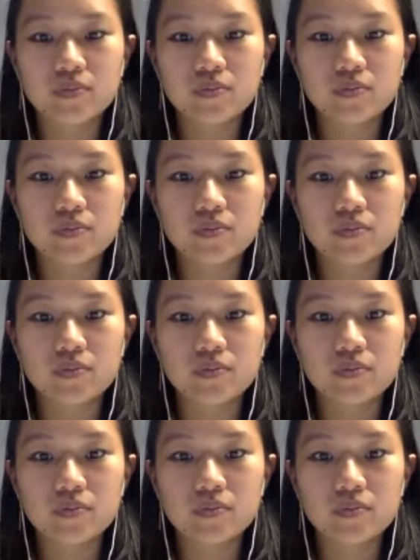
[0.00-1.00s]

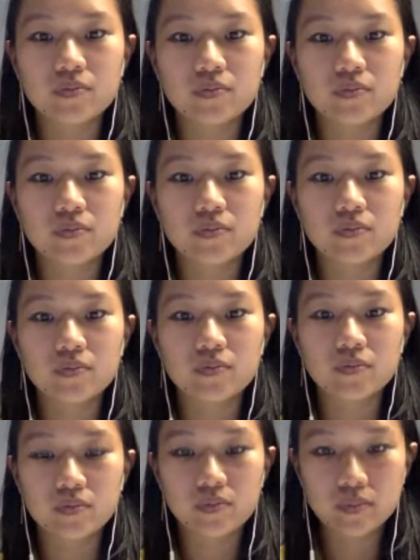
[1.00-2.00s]

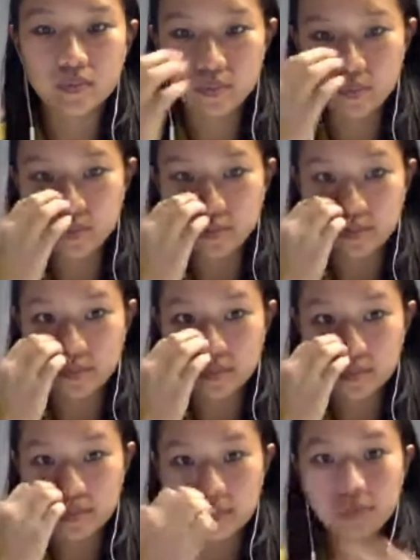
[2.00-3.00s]

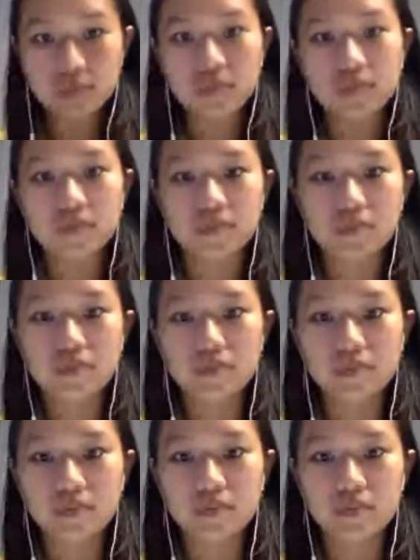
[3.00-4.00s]

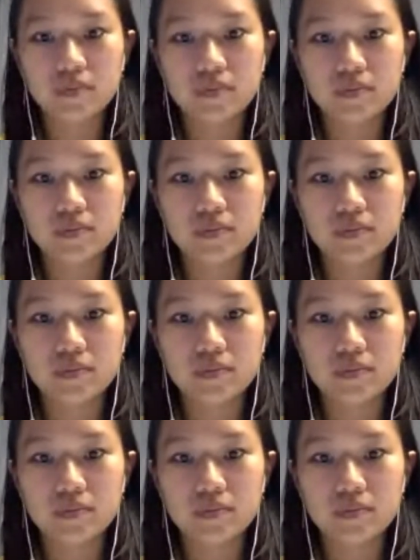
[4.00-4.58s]
(not speaking)